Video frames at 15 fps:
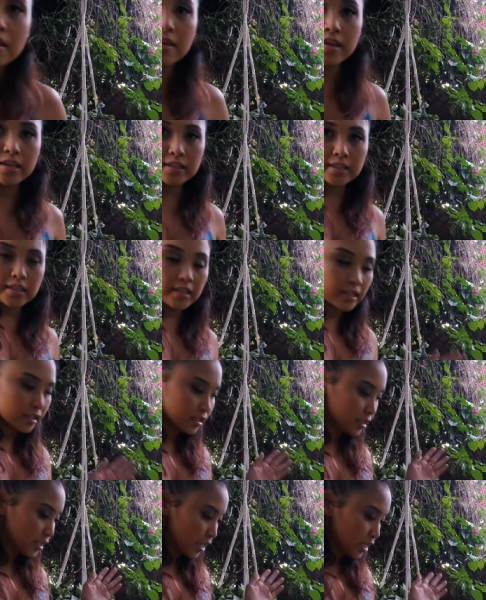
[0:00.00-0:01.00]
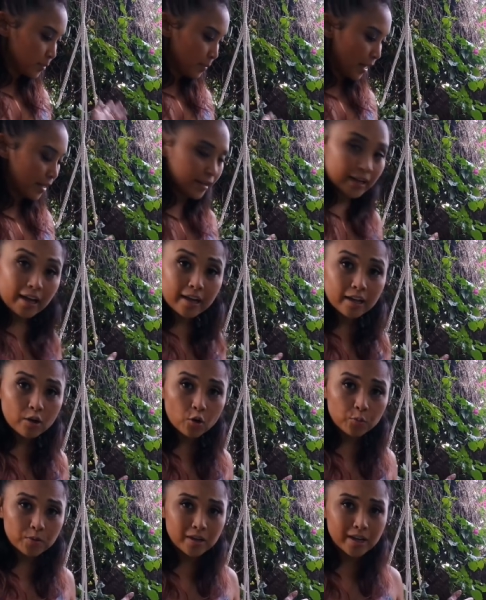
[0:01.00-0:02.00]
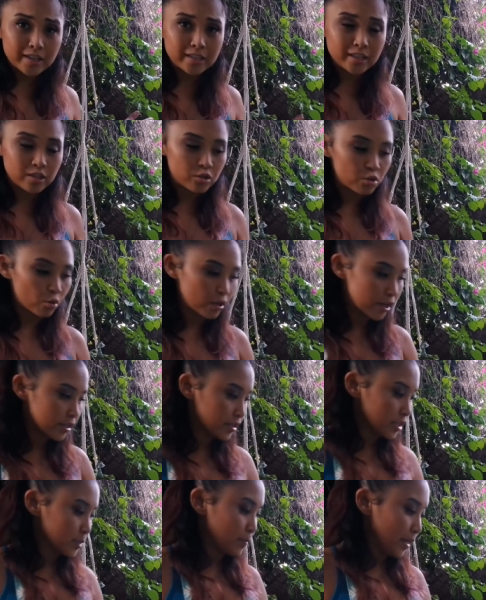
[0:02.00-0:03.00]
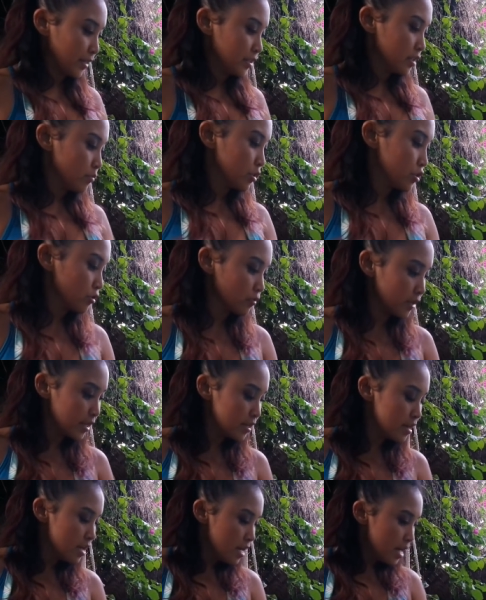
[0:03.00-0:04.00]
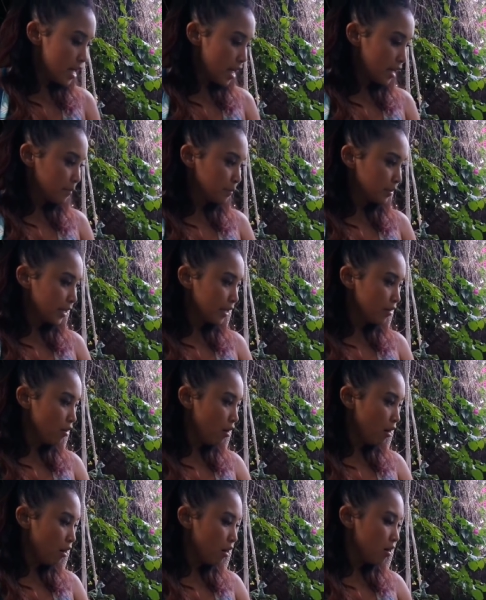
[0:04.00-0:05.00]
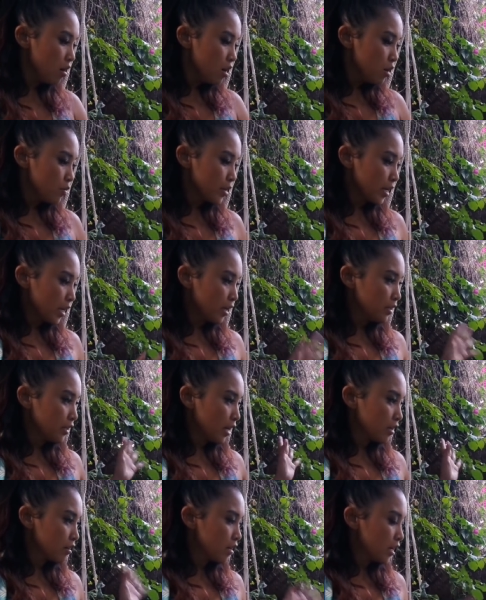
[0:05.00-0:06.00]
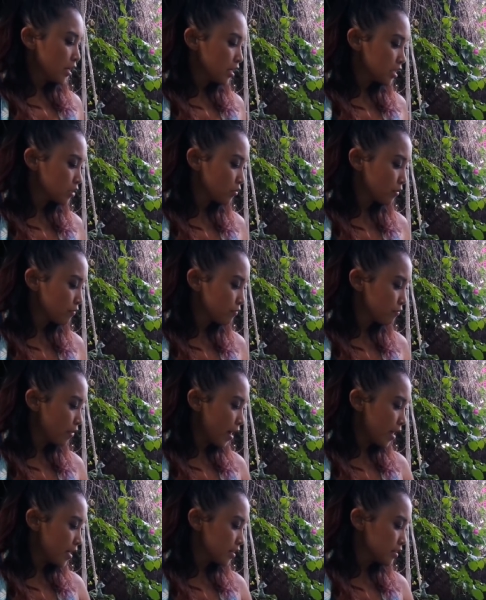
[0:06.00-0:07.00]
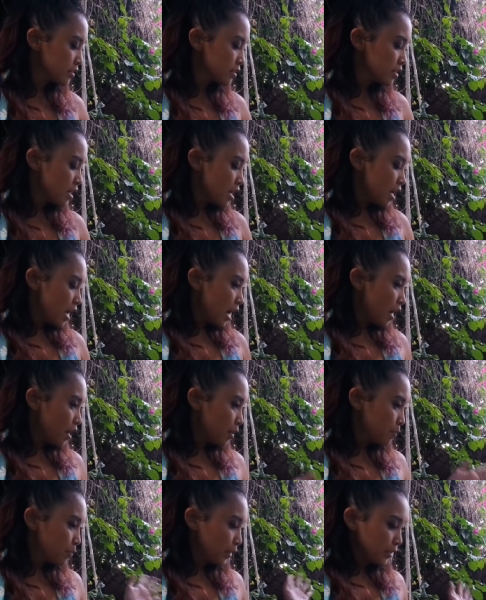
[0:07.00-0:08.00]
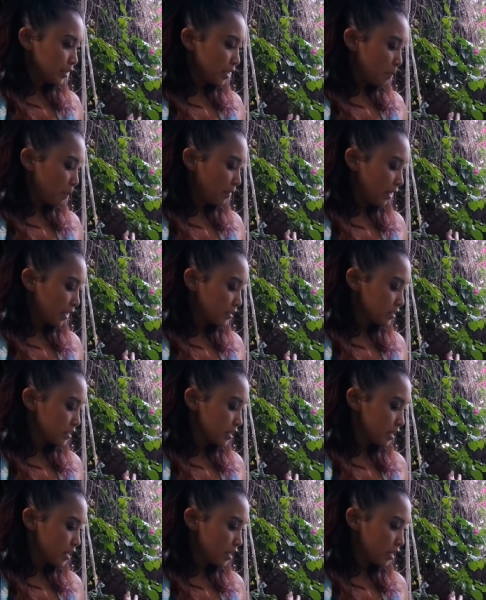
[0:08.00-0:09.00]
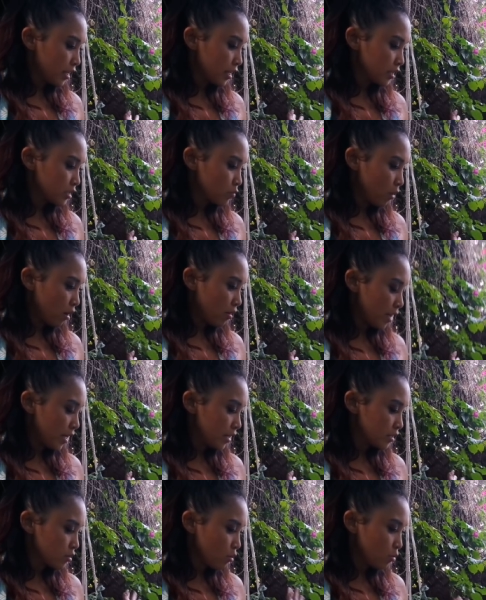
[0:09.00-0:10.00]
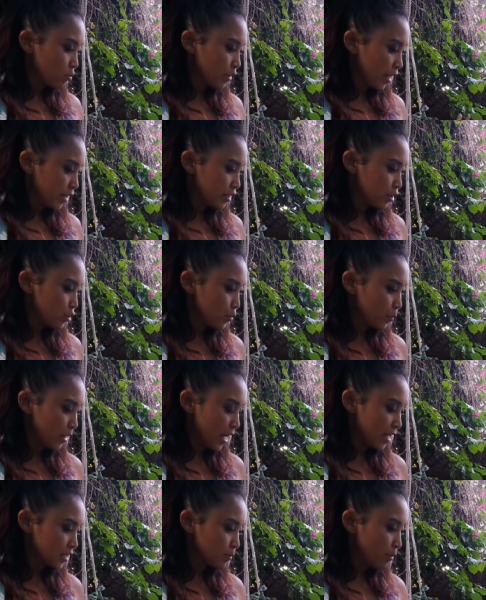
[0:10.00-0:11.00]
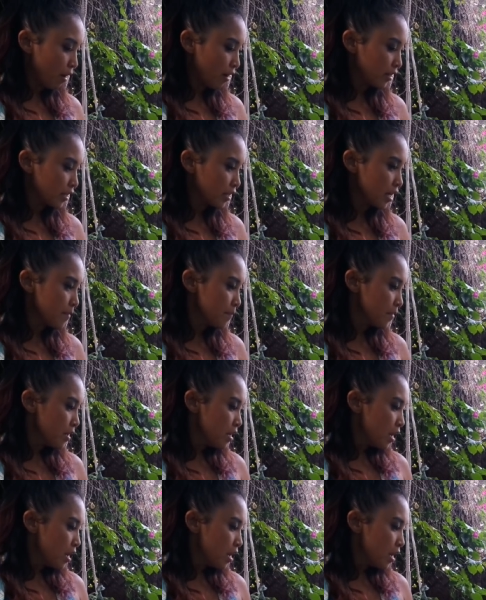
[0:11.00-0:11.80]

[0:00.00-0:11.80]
this is today's plant gang. I hope you guys enjoyed this Planting with Jewelyn and Plant Haul. We got a lot of cuttings from friends, birthday plants here, as well as old and new plants potted up.